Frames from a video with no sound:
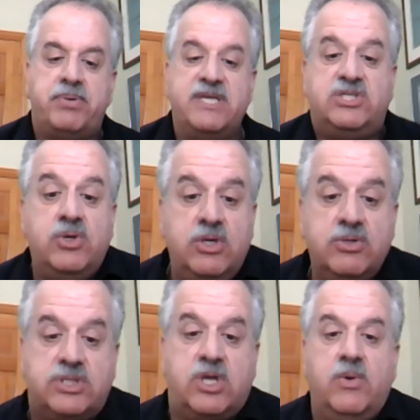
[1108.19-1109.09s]
please do
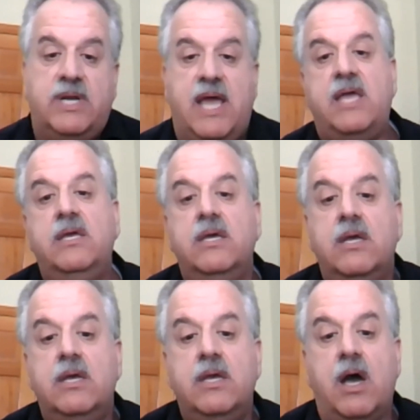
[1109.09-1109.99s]
use the Q&A
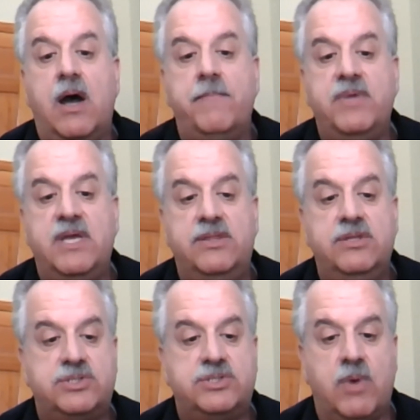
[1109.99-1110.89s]
in
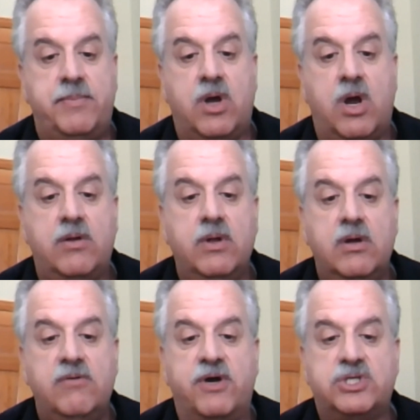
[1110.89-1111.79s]
the Zoom webinar
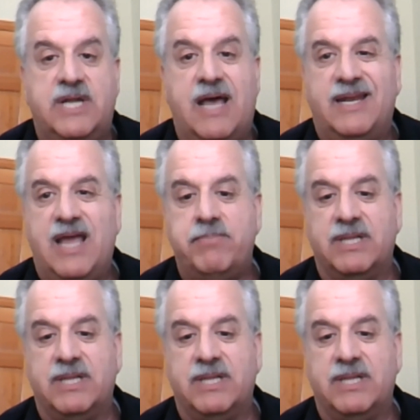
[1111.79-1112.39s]
functionality.